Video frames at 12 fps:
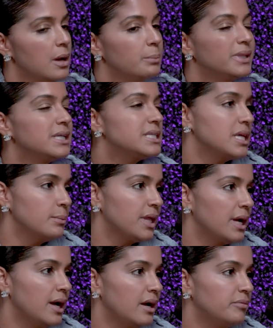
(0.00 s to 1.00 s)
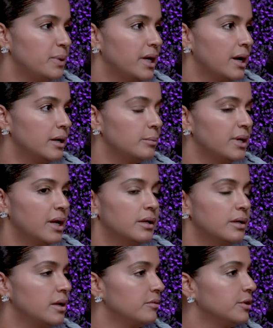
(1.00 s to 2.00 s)
But the team that I have behind me, I
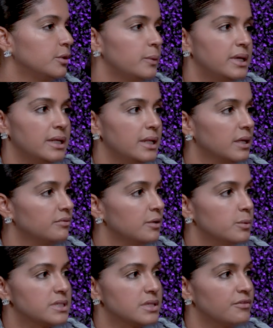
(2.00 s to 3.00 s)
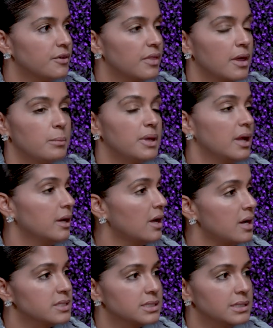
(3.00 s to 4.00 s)
could never do anything if it wasn't for them. And I
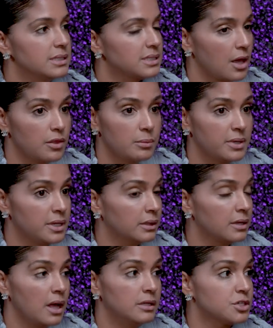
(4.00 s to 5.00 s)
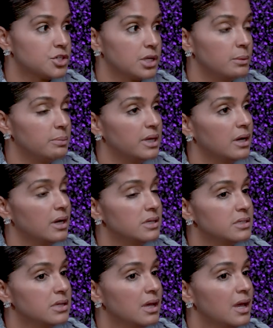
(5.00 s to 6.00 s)
constantly tell them and acknowledge them,
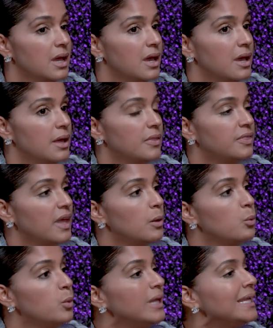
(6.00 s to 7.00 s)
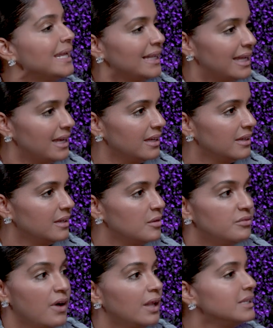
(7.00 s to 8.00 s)
because they willingly,
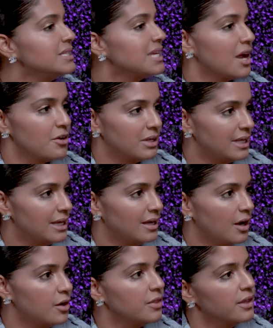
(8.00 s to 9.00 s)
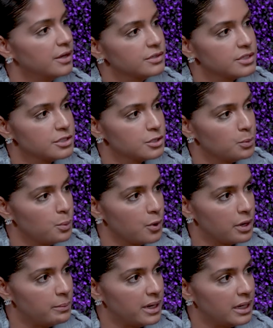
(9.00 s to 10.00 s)
voluntarily are there to
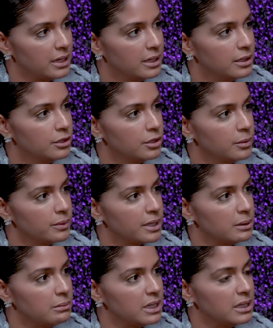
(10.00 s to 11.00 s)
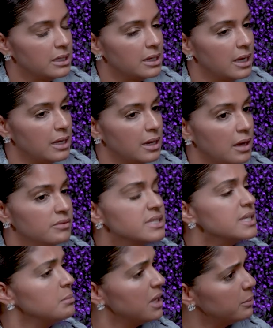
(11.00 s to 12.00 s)
support me. You know what I mean? And
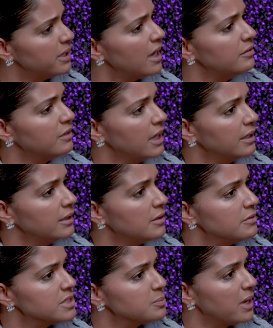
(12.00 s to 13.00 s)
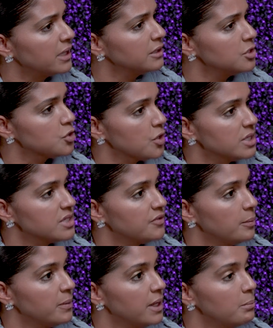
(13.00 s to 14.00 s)
obviously, maybe I've gained that respect and trust
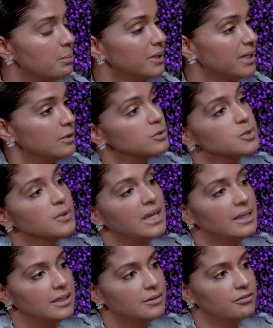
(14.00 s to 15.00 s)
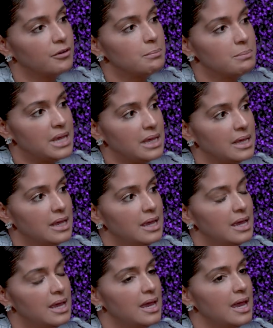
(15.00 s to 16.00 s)
from them, but they also gained it from me.
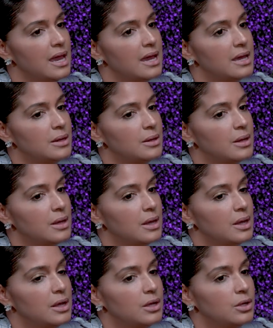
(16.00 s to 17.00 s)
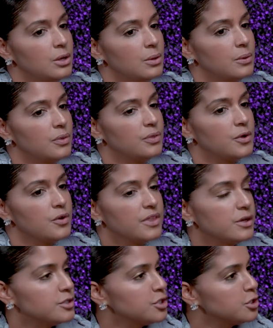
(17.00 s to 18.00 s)
And, you know, they're
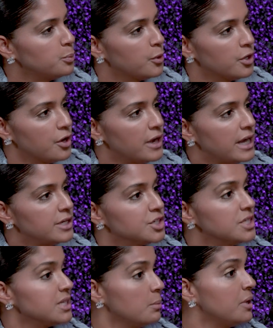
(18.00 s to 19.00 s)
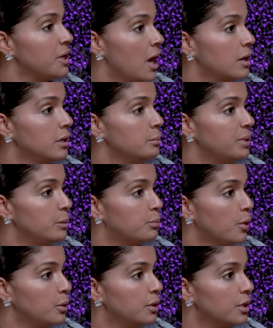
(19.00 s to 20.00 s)
there to support our agents. I'm a non-compete
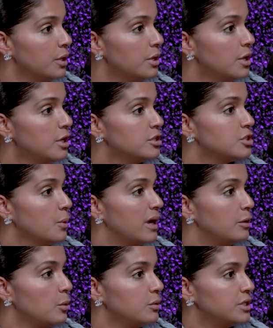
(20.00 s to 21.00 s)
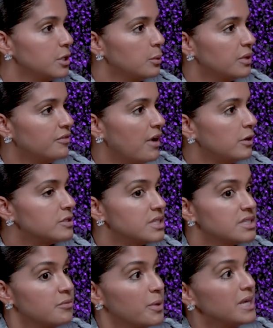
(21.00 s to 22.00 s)
broker, so I don't deal with files
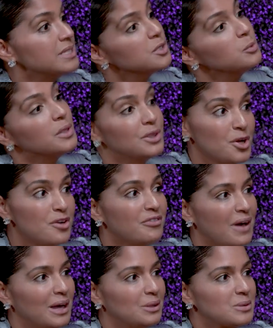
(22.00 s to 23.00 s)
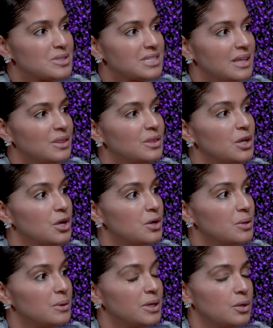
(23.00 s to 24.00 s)
and stuff, but I deal with their files. And
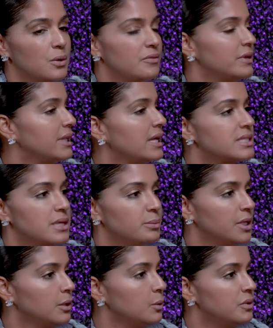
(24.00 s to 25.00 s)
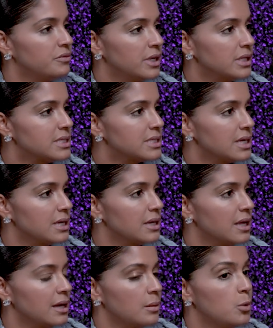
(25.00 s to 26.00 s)
they're, you know, every day is something new in real estate,
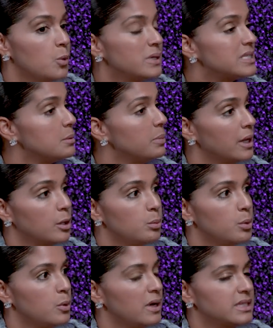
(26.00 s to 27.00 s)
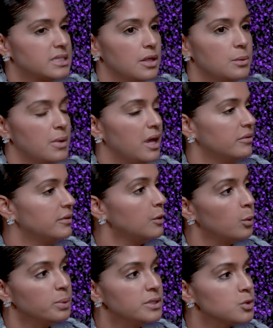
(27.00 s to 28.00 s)
and I'm always available. I tell them I have an
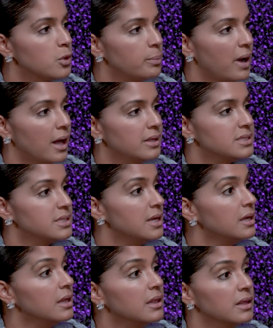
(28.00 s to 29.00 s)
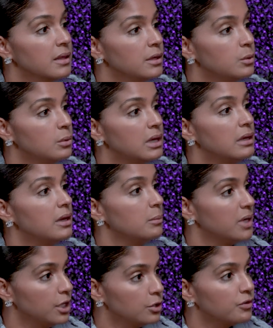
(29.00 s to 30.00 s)
open door policy. Anything that you need,
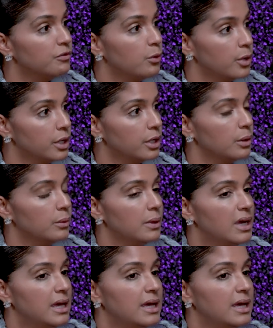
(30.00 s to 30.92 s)
I'm here for you.